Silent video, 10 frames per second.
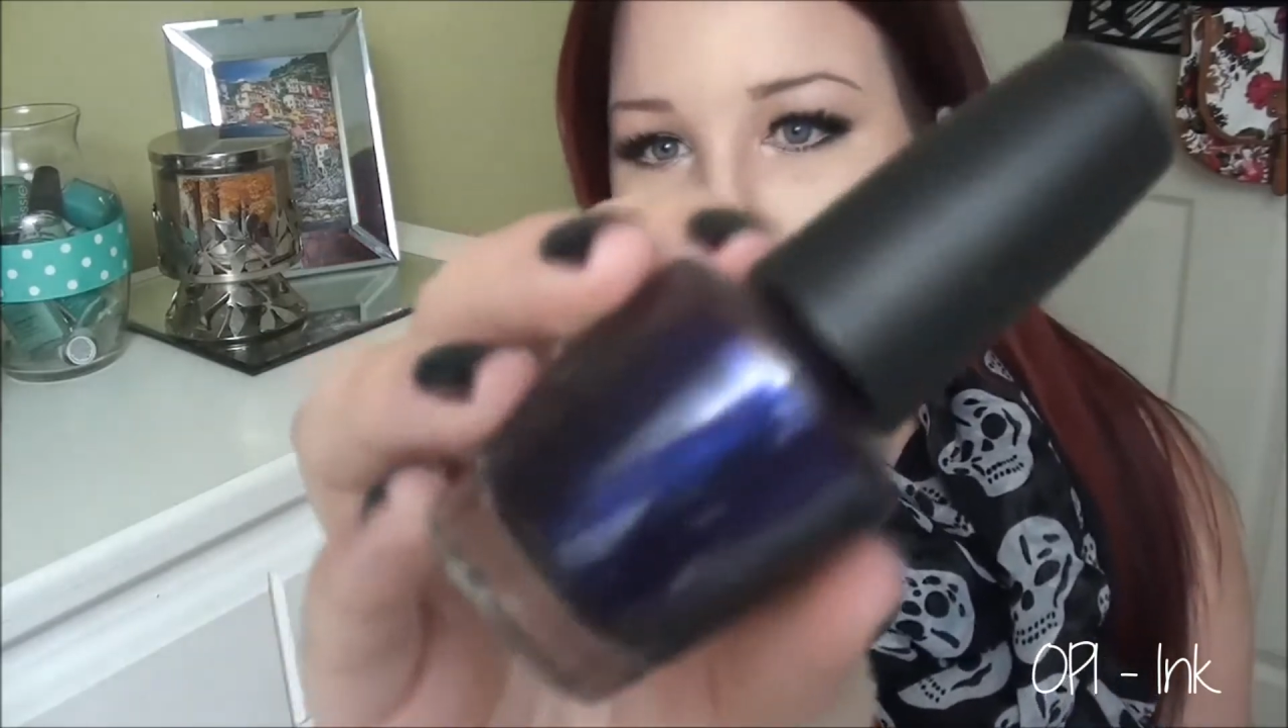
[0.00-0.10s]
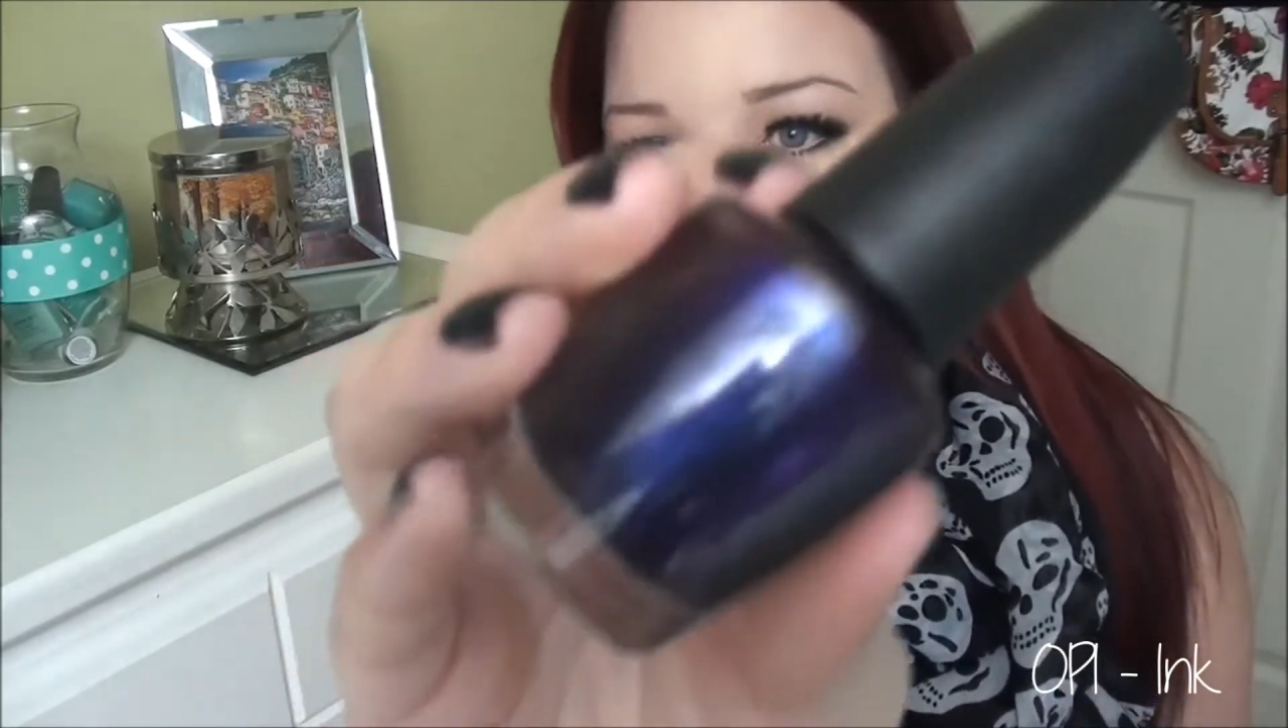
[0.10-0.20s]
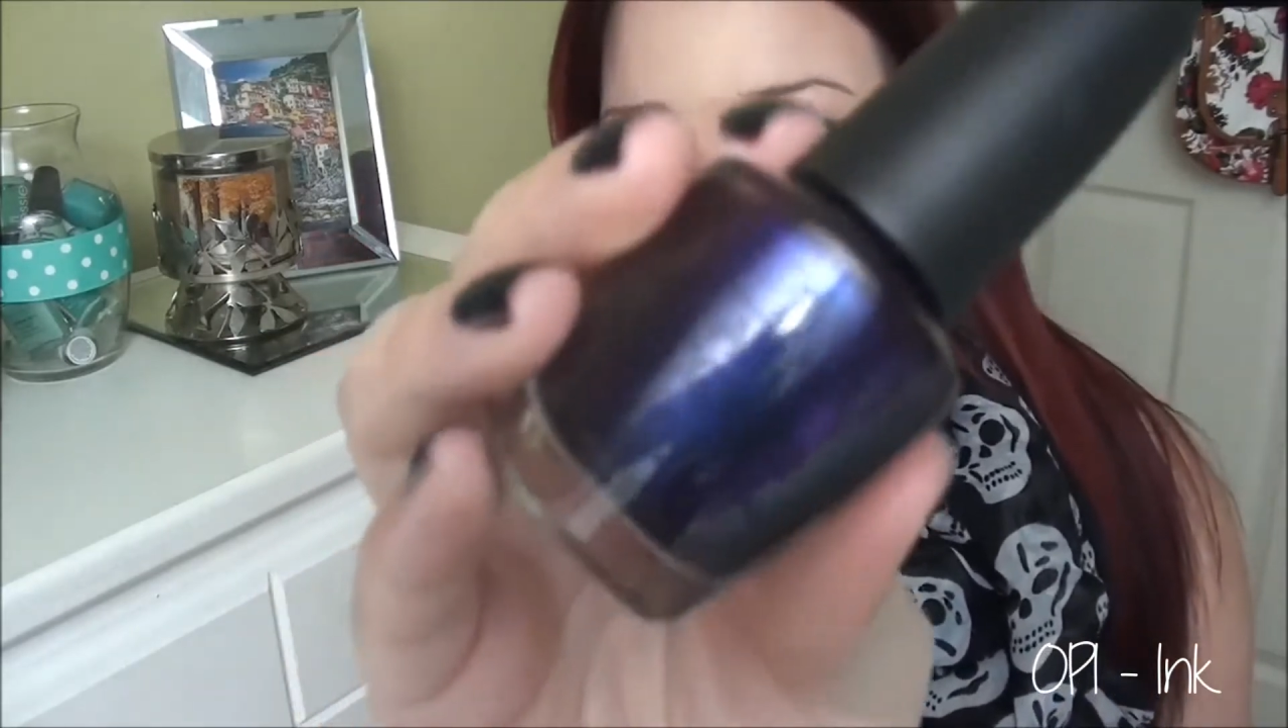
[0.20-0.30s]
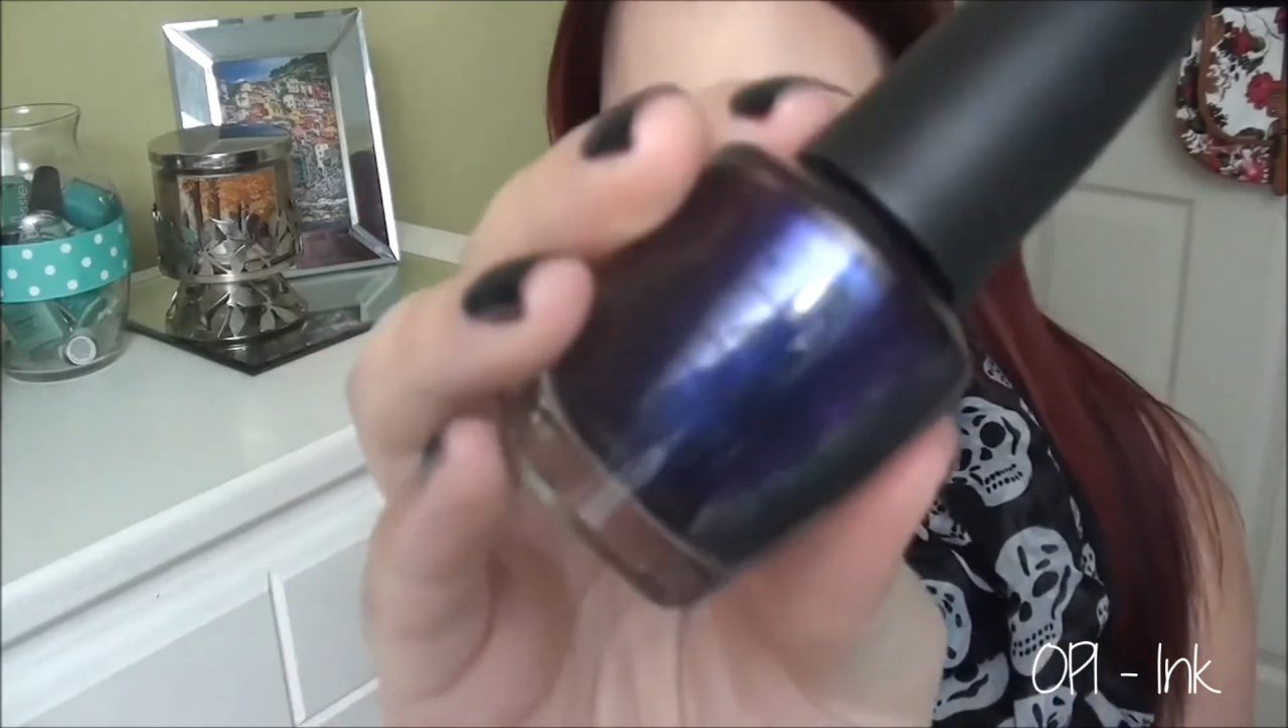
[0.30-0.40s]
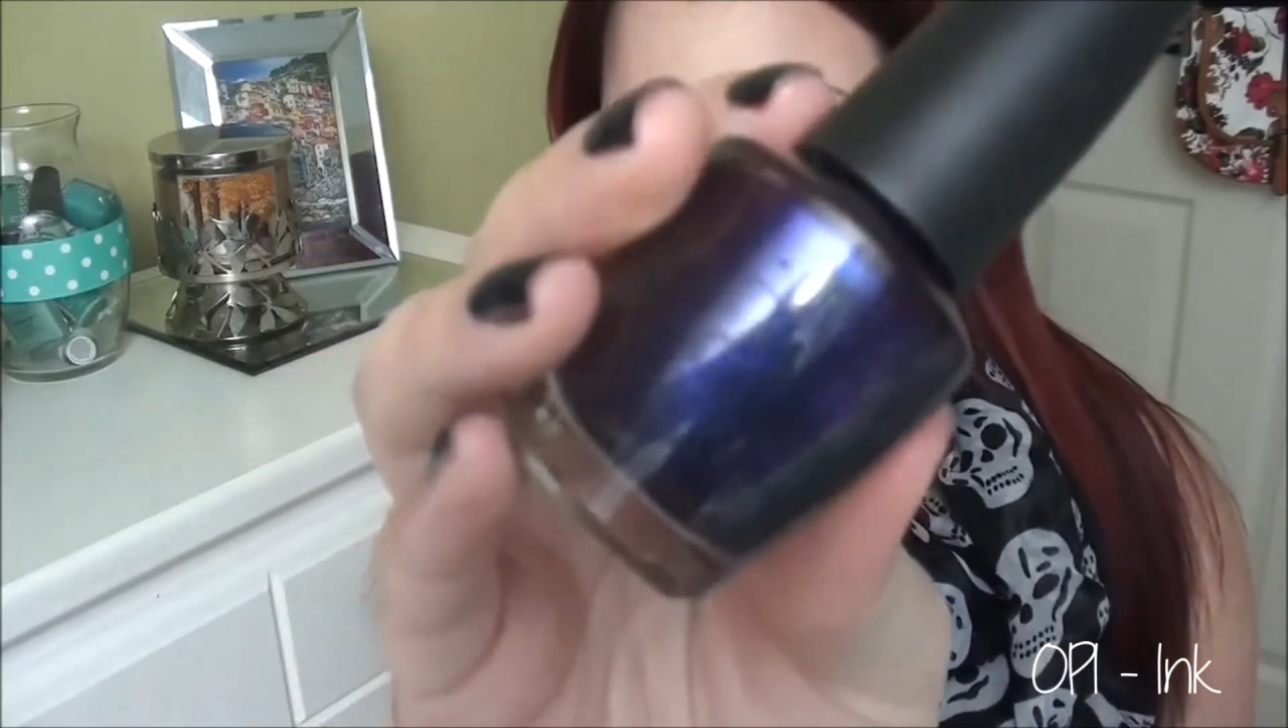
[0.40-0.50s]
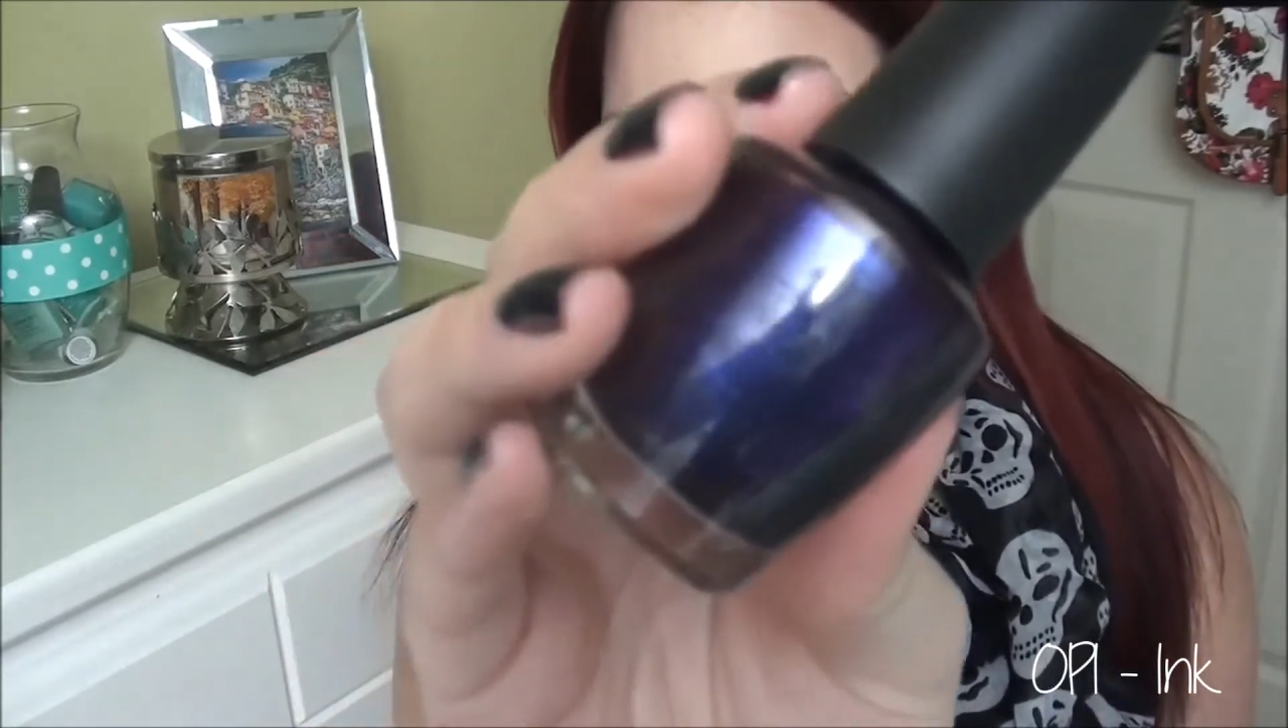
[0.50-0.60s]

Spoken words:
up close.